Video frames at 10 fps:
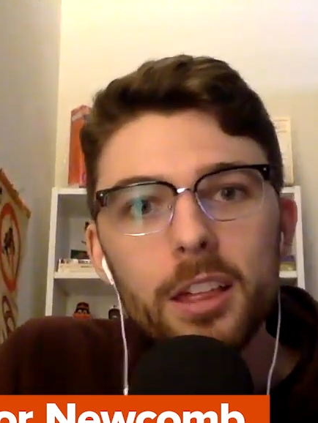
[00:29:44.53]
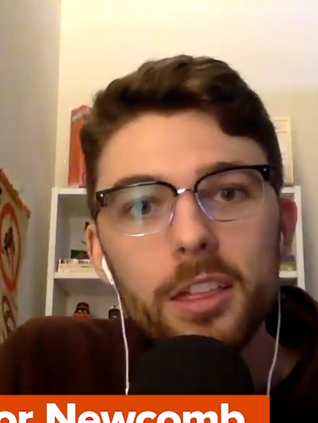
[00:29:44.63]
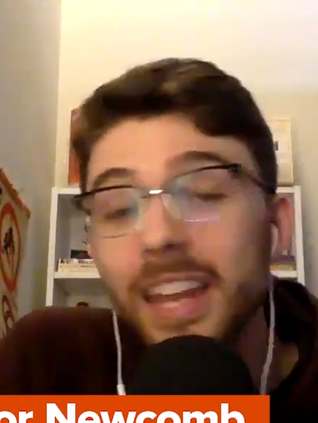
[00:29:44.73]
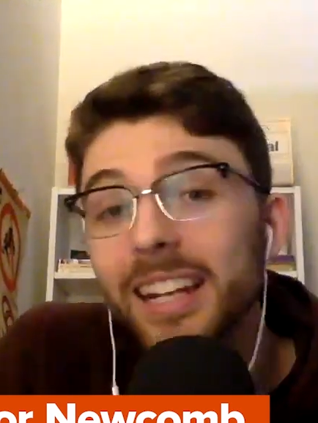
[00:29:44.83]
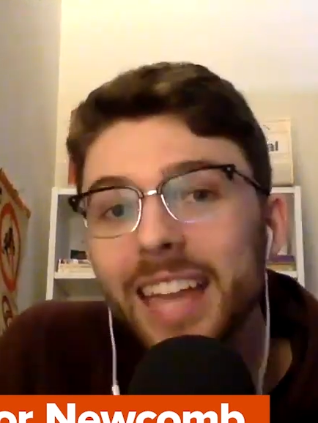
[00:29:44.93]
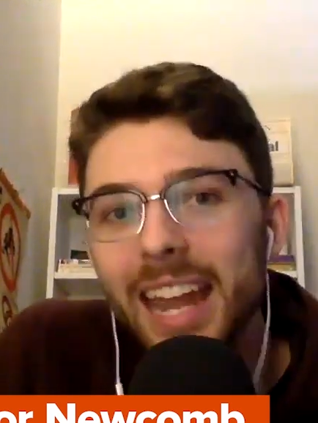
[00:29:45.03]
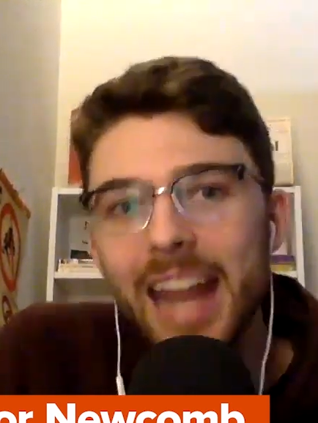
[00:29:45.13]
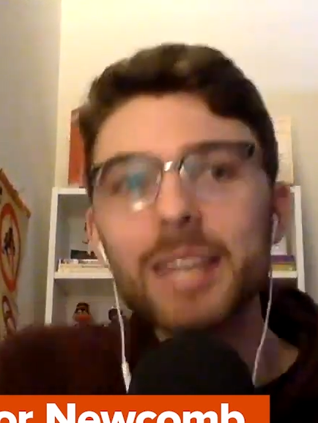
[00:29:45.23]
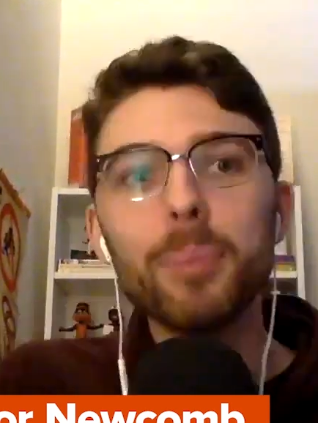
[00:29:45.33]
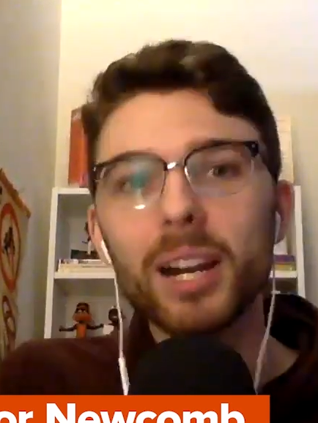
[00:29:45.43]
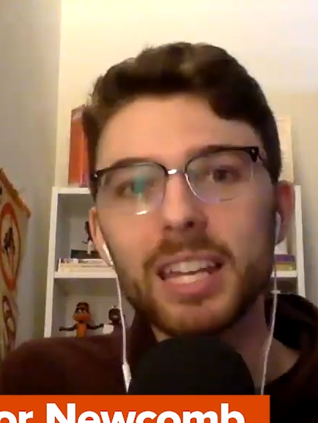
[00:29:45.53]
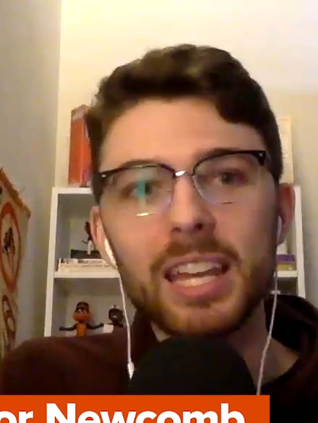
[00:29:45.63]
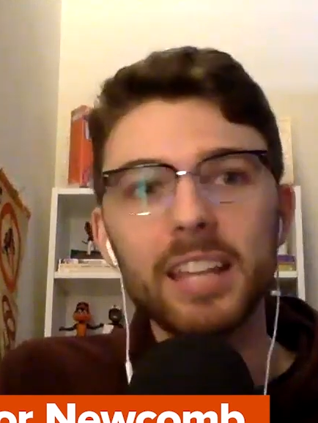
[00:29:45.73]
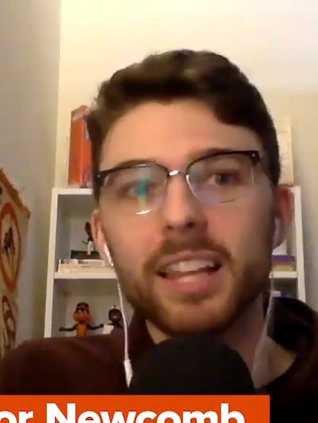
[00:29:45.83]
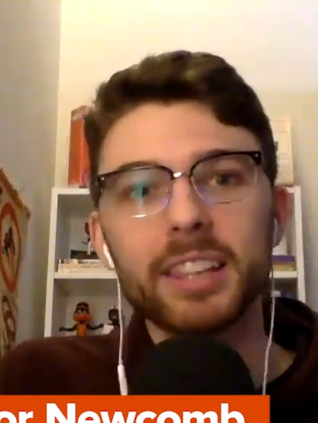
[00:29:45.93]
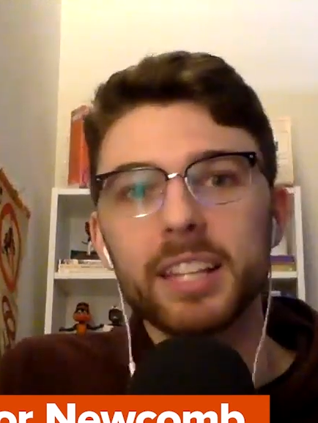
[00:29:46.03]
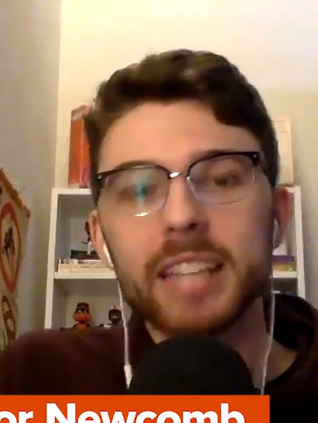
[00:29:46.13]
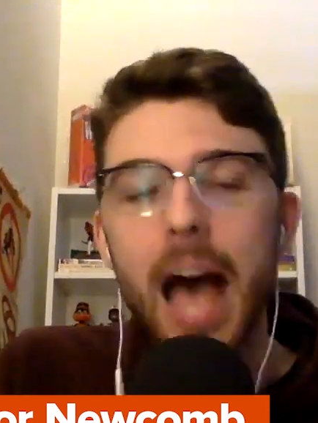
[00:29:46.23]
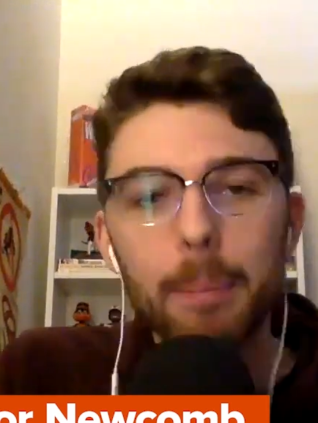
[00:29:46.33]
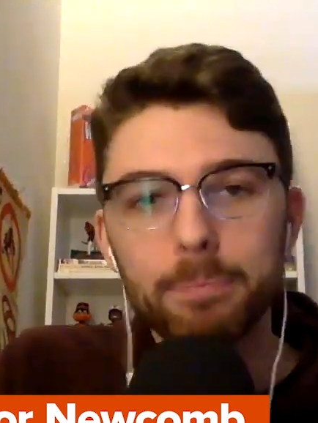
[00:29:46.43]
They didn't get anybody in like the
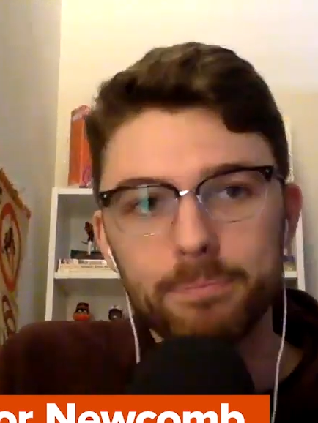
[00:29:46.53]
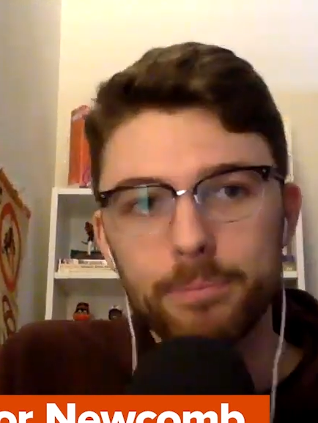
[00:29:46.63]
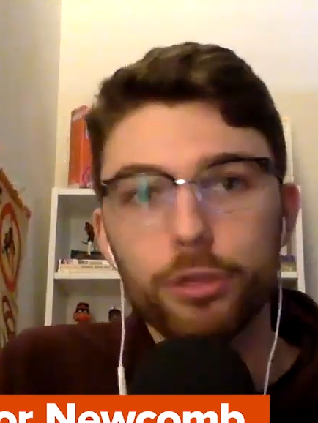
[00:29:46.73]
top